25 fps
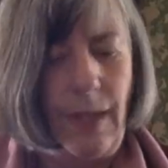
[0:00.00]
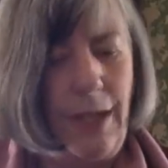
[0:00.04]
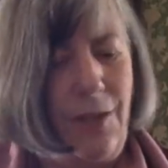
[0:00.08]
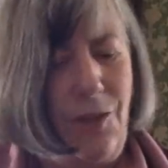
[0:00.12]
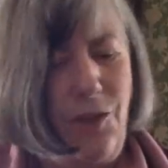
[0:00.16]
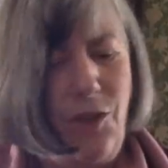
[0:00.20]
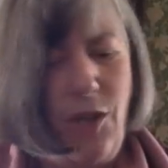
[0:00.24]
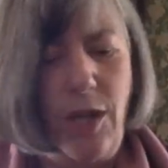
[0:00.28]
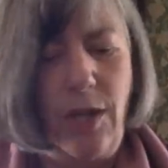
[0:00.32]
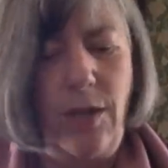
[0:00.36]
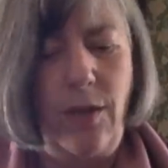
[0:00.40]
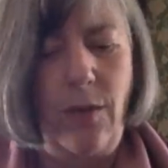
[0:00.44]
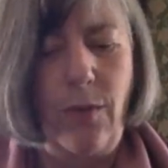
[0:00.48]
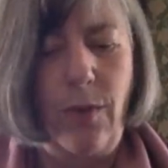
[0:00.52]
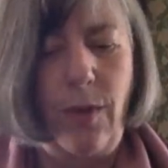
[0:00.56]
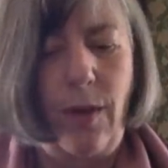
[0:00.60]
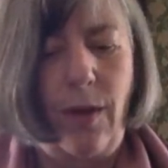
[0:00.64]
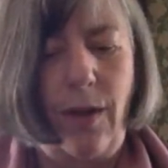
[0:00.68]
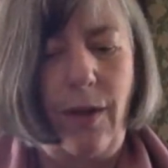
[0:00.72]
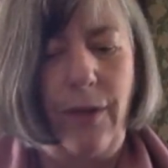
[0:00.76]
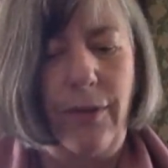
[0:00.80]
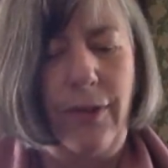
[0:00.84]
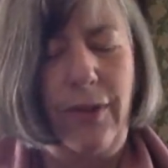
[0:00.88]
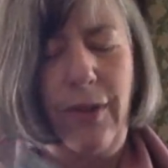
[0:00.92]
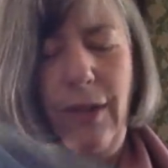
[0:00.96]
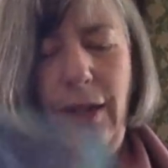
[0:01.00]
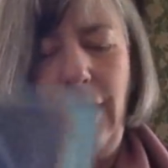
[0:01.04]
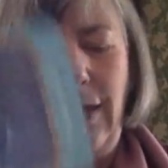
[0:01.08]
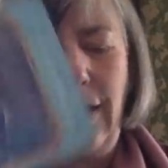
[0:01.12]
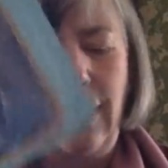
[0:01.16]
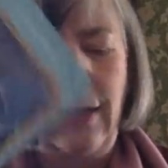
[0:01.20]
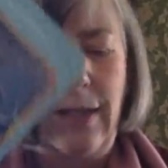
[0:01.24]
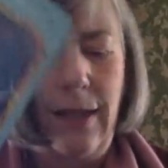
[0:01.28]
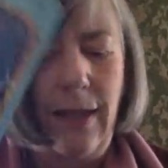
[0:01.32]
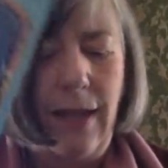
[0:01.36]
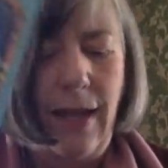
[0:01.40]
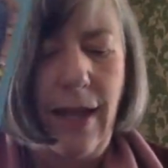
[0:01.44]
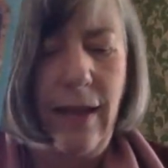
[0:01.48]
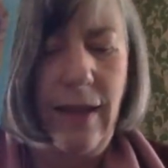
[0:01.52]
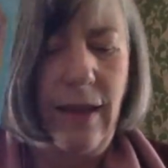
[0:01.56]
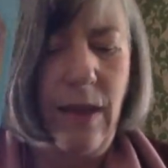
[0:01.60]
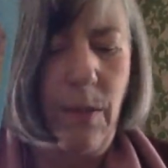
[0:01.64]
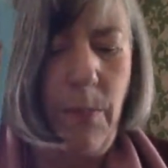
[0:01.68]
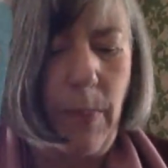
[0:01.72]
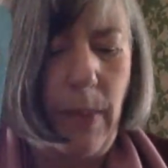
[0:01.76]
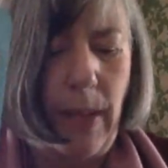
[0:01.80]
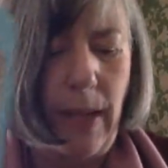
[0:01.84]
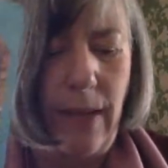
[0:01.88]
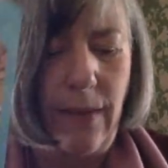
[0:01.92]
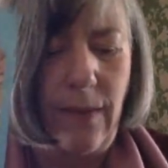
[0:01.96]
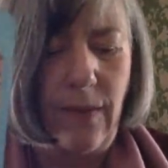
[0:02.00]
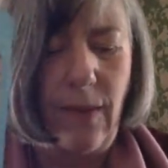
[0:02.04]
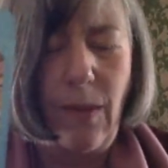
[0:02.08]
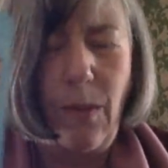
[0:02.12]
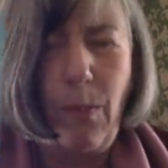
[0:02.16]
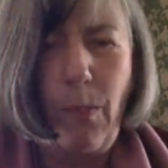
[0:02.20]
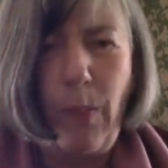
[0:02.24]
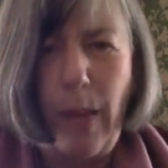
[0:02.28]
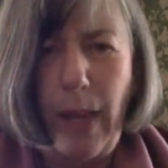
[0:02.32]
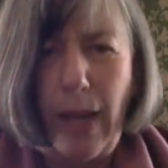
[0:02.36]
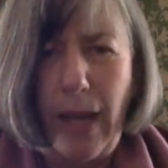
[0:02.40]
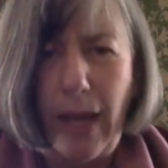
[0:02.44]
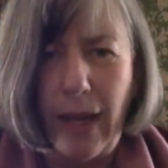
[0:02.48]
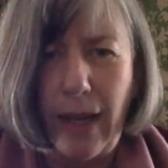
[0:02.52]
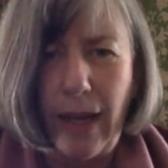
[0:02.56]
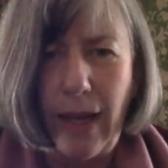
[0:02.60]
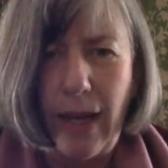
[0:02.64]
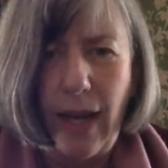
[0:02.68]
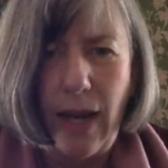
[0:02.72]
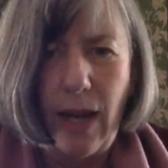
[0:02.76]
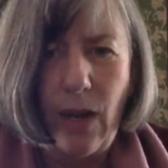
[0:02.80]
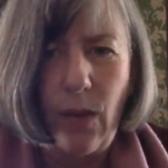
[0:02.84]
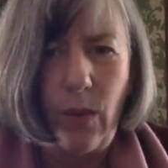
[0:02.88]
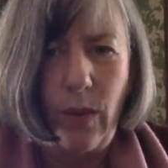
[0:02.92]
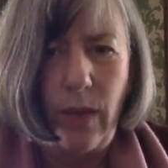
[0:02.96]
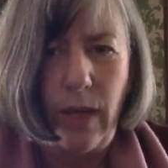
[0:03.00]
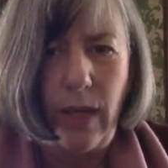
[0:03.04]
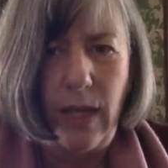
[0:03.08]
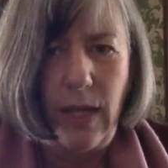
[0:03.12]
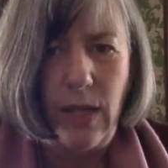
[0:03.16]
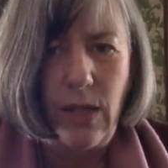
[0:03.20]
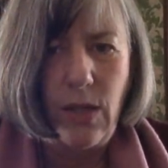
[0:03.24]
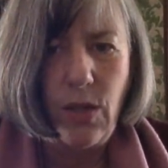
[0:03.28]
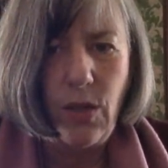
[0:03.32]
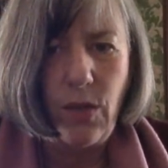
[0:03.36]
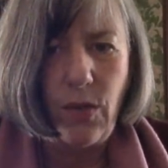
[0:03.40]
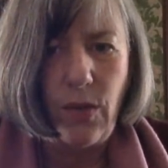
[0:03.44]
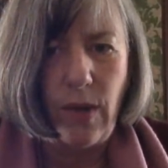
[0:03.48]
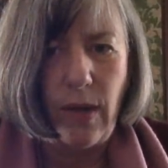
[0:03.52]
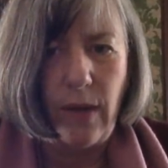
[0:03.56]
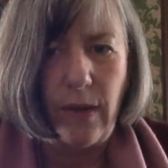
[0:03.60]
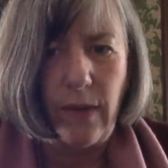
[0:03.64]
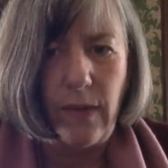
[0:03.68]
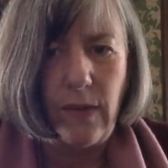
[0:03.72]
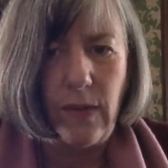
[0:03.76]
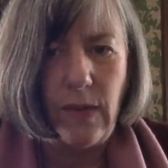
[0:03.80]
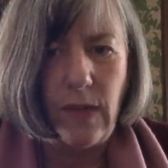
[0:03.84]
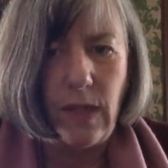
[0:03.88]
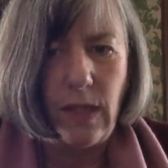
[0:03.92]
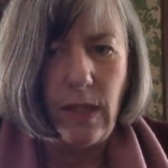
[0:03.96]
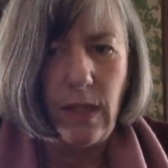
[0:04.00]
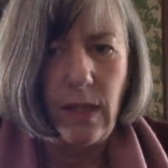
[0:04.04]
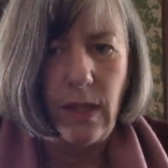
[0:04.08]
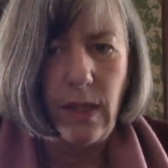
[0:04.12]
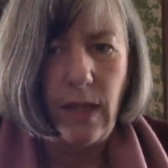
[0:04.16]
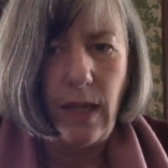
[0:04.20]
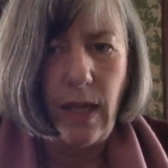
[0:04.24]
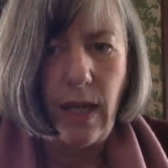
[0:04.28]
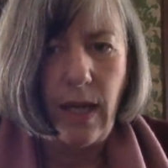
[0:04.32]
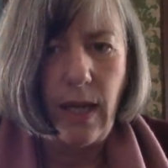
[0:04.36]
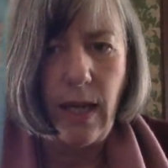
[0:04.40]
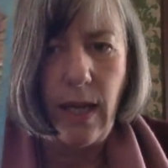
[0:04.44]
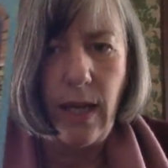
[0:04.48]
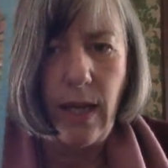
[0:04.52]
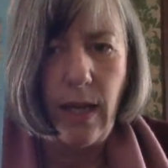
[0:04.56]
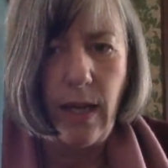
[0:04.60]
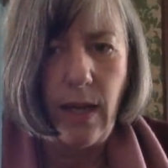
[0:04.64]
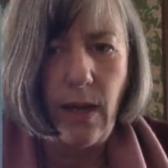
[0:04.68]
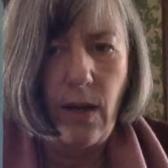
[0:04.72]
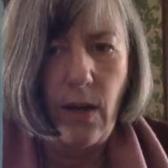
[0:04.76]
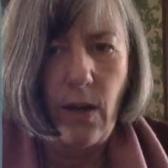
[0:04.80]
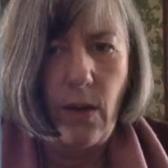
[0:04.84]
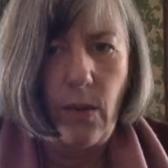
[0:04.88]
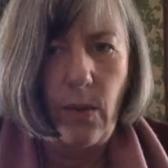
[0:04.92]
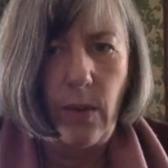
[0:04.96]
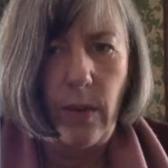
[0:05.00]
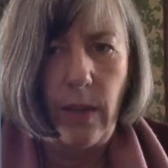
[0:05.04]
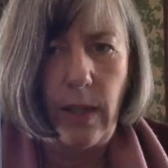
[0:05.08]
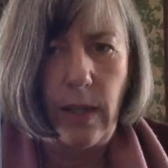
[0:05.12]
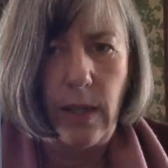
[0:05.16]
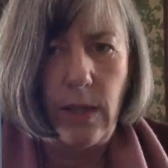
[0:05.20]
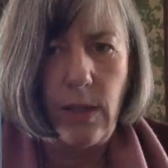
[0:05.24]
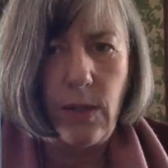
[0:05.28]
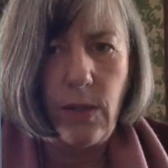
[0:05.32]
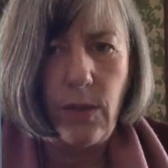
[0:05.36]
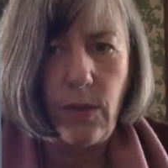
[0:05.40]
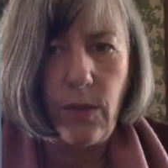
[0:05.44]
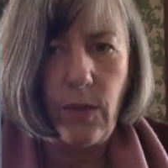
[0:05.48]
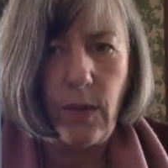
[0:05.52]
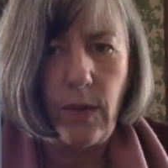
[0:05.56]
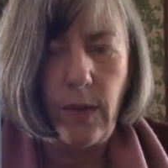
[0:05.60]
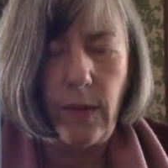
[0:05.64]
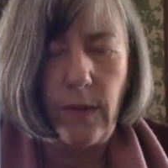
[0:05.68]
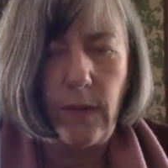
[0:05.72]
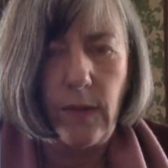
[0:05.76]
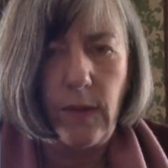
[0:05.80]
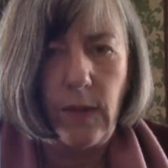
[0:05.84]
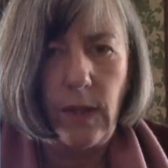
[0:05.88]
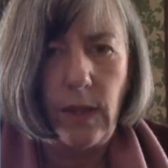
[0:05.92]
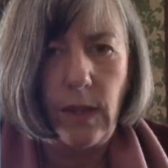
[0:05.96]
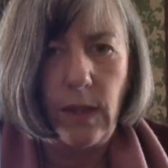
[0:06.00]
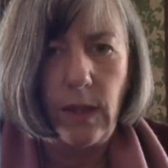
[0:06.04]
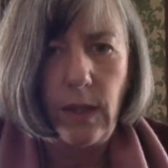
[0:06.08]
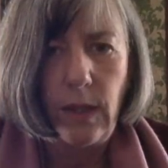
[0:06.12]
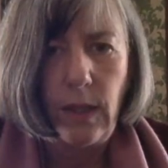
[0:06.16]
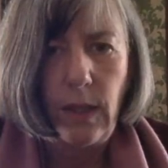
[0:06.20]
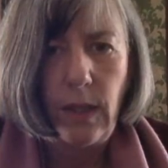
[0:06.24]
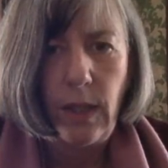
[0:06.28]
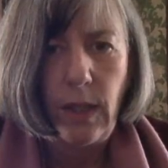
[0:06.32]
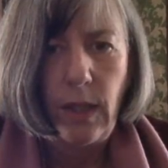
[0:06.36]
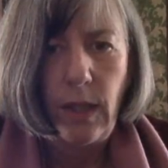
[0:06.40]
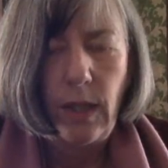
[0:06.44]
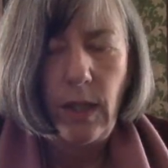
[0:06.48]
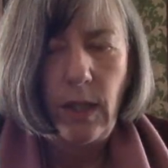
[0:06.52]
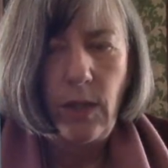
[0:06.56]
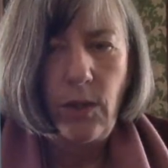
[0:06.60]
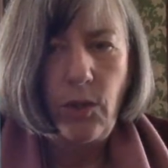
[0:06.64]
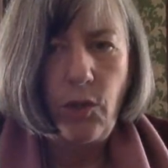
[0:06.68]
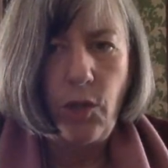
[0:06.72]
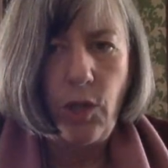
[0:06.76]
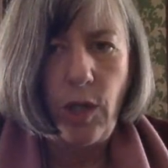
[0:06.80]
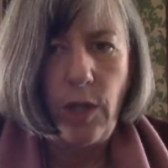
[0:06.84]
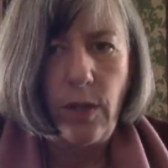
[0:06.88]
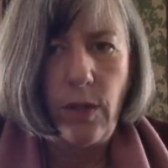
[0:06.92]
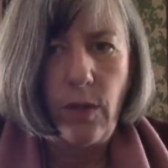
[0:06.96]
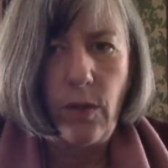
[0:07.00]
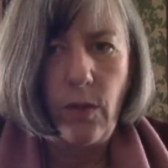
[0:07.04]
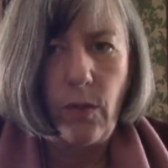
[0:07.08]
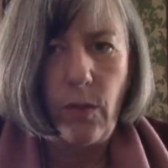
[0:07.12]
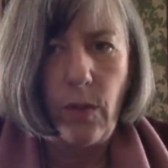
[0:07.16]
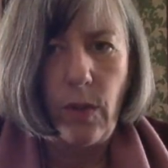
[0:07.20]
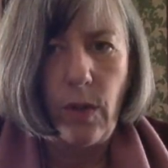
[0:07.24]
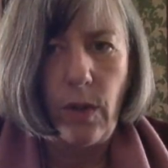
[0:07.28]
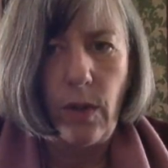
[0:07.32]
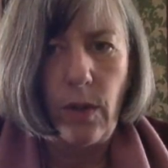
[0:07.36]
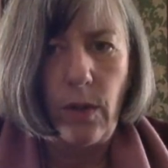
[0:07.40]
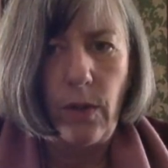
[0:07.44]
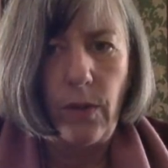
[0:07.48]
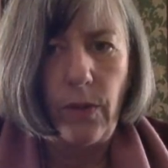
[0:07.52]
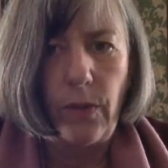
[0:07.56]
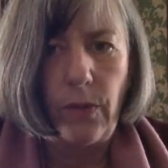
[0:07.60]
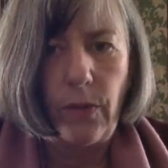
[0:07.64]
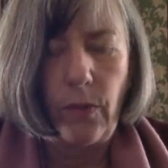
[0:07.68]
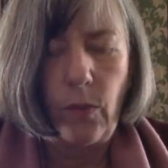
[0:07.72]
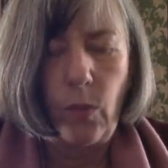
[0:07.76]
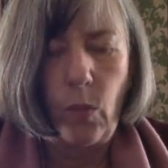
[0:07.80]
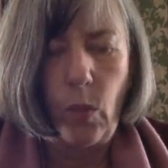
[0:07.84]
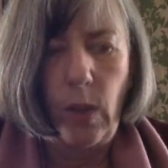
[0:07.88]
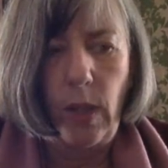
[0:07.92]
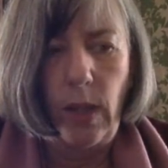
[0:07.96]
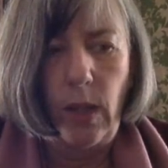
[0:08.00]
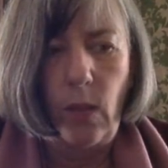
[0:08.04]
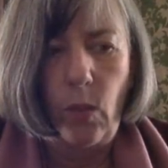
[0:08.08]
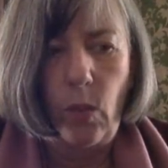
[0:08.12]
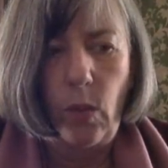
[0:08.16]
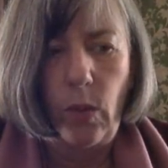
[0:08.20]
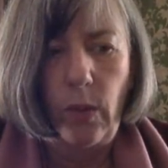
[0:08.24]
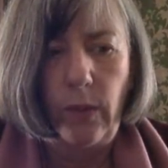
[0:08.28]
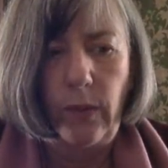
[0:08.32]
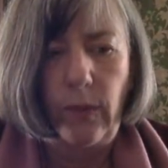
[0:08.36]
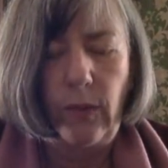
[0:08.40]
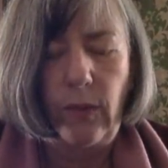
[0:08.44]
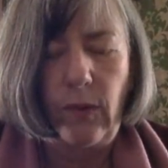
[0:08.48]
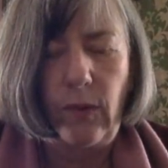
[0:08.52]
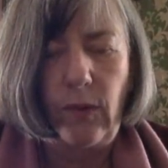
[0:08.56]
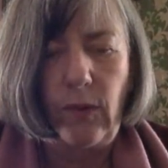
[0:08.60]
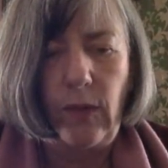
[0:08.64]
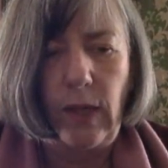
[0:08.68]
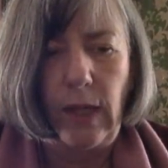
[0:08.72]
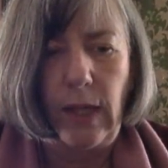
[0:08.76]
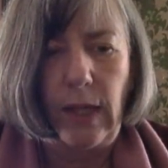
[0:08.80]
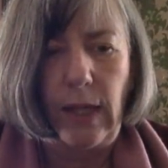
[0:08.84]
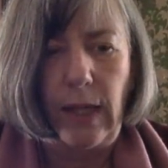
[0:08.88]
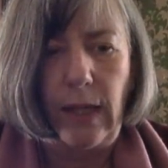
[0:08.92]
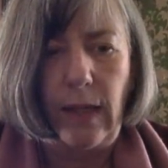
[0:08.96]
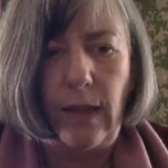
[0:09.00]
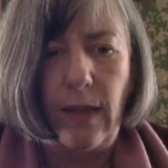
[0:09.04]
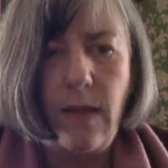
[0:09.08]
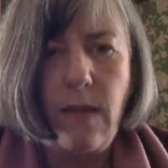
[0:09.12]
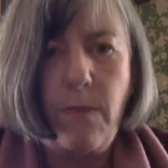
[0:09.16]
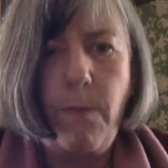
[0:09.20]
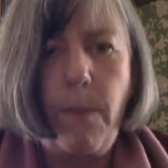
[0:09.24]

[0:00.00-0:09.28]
Gender roles at the base of the pack. How interesting. How interesting. Gender roles. We will see. This